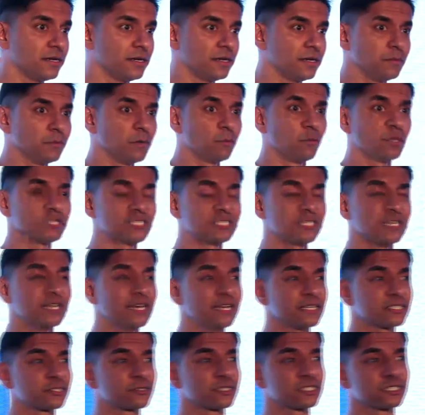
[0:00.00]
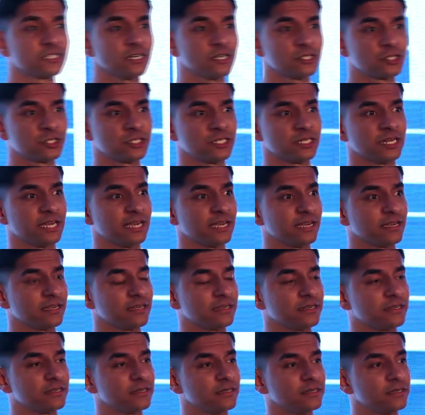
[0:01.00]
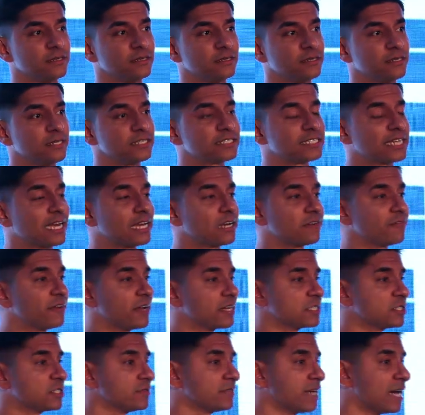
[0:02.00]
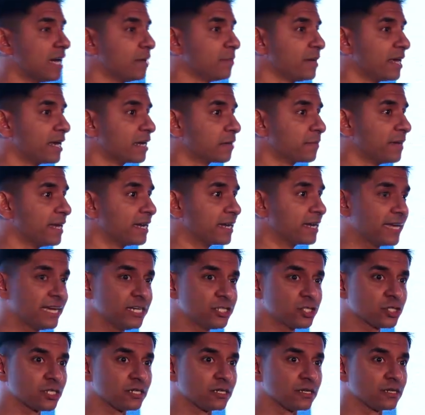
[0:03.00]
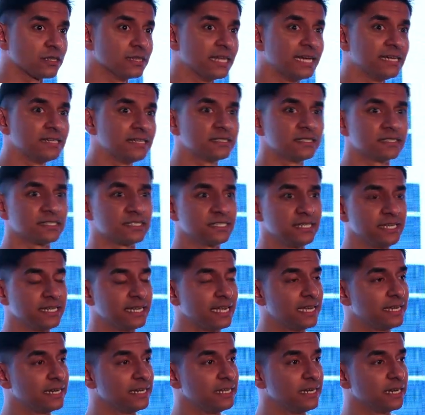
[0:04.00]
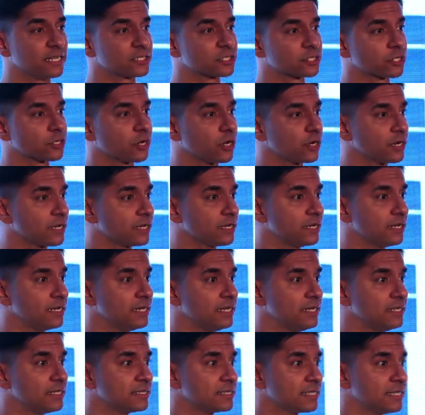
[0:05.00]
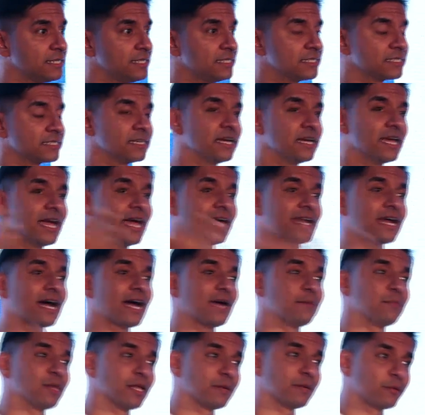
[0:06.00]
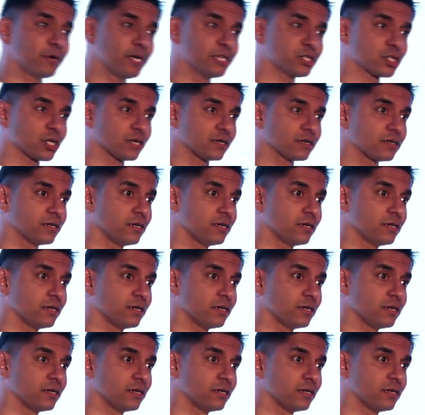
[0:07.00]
But what's the latest research today? The side effects of diabetic medication linked to CKD, that's chronic kidney disease, and high blood pressure.